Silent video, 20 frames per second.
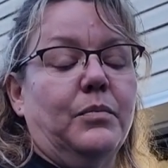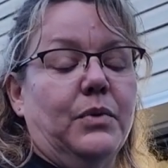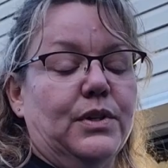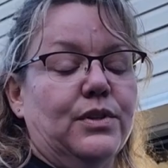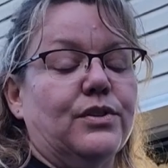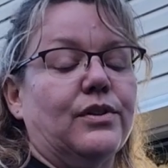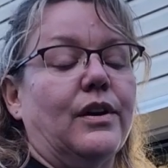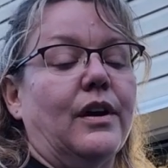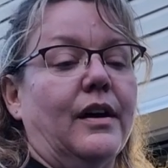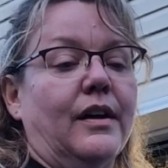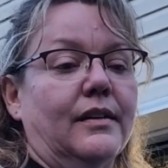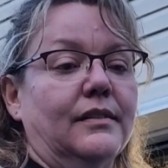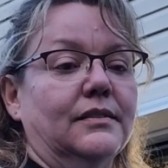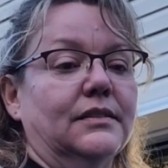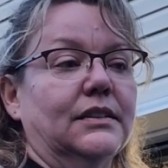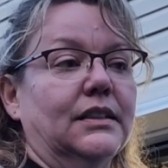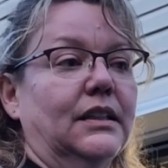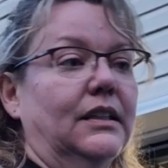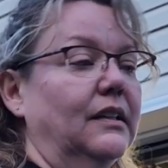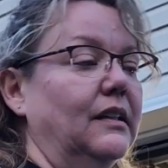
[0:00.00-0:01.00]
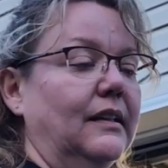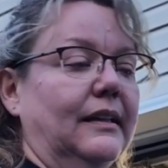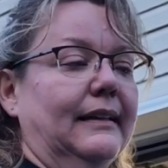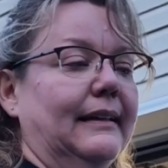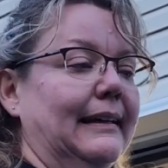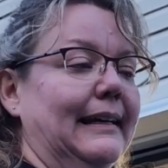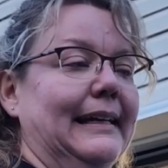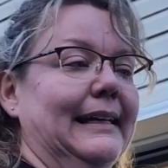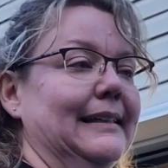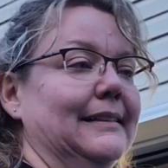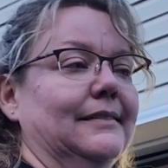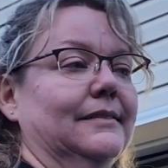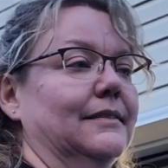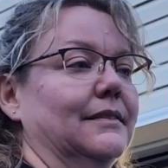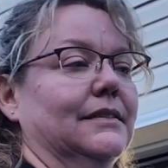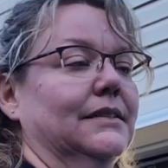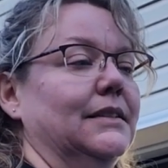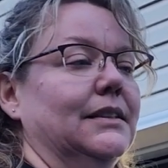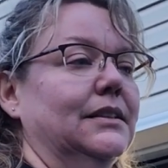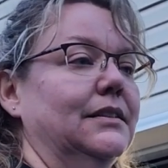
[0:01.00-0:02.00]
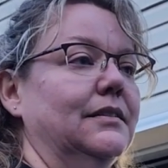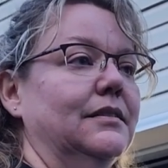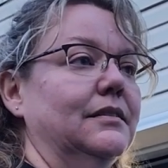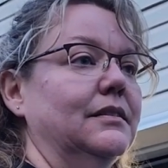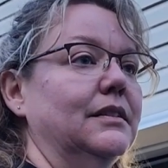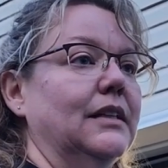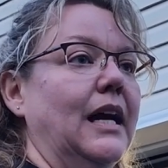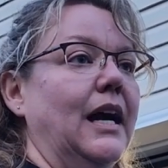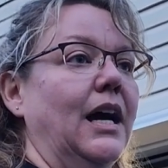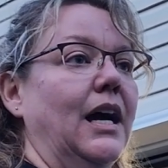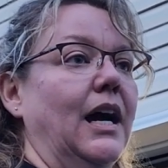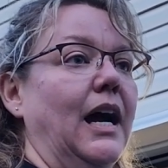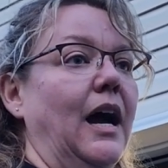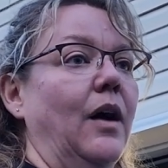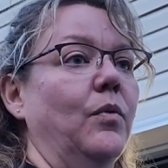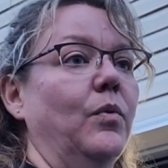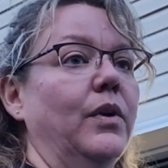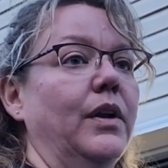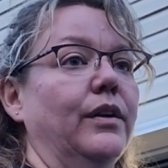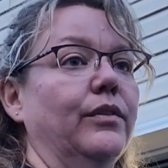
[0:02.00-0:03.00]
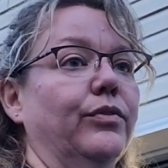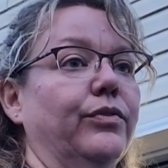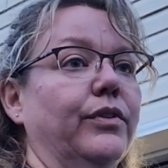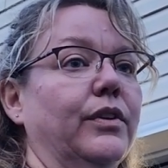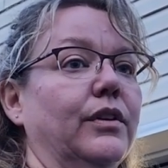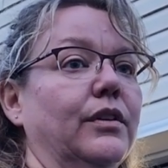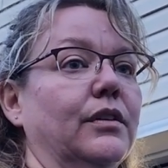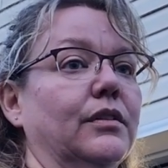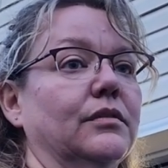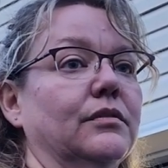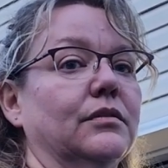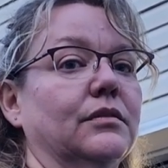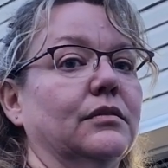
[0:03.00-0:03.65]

Yeah. And I want it for